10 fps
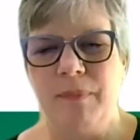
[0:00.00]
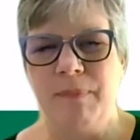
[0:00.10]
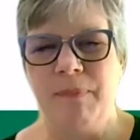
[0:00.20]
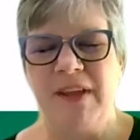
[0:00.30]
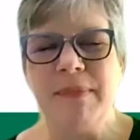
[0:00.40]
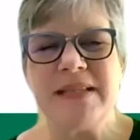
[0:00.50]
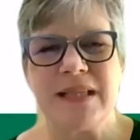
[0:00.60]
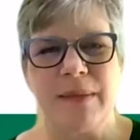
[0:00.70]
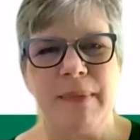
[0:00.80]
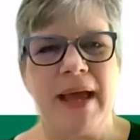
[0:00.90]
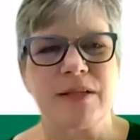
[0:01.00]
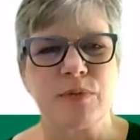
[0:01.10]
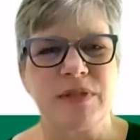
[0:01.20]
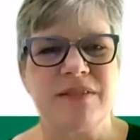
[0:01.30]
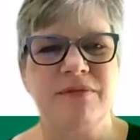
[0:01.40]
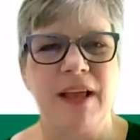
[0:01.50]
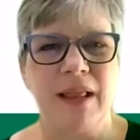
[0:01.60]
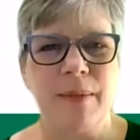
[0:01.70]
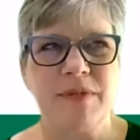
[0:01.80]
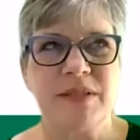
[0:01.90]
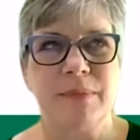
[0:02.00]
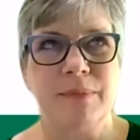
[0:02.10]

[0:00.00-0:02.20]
Families to the Max was developed